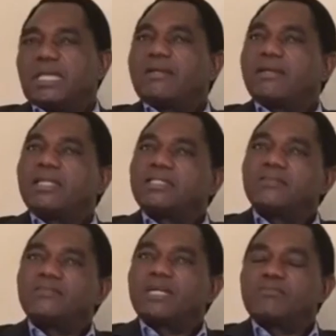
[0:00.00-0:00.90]
A
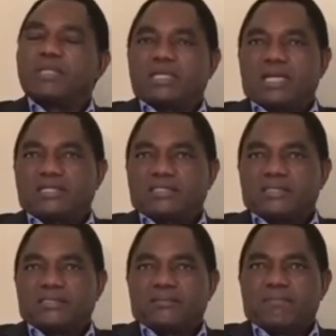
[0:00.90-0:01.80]
relative has been
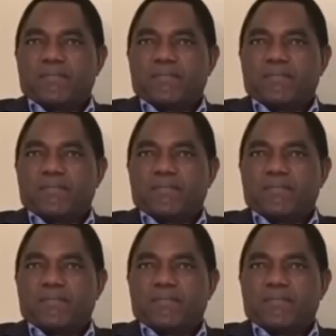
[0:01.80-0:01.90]
gassed.